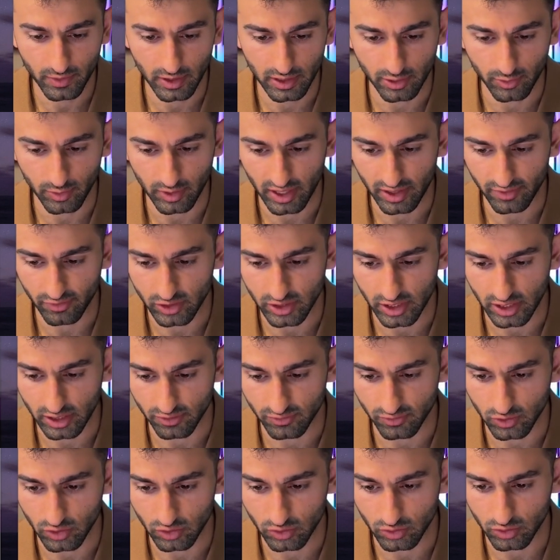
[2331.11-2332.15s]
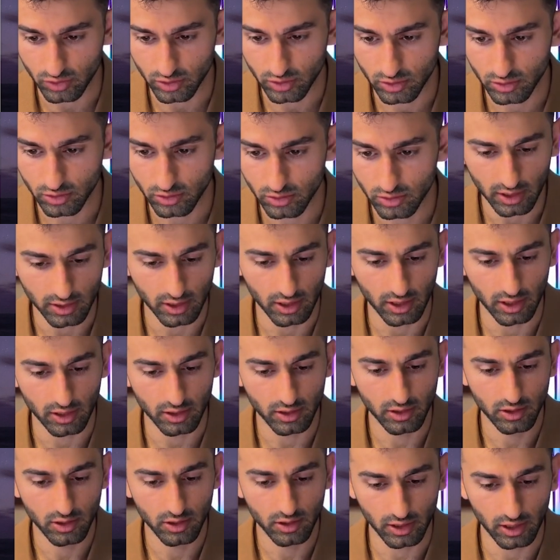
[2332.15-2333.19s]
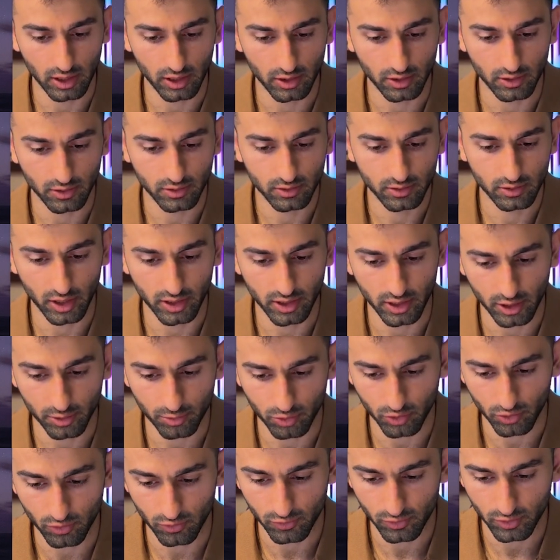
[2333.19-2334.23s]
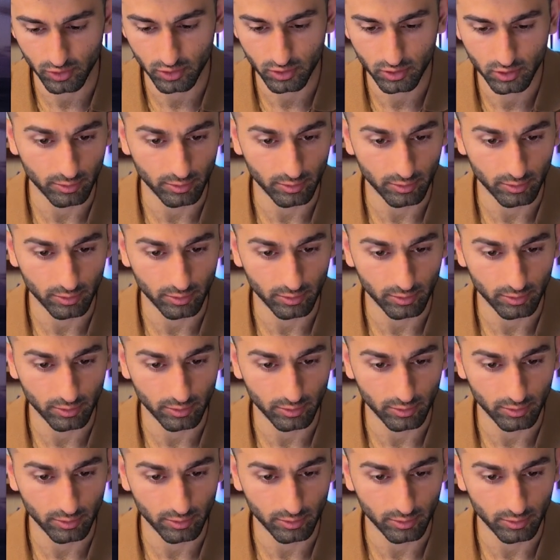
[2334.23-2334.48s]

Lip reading: And then we have our date of news. And then again, not yet approved.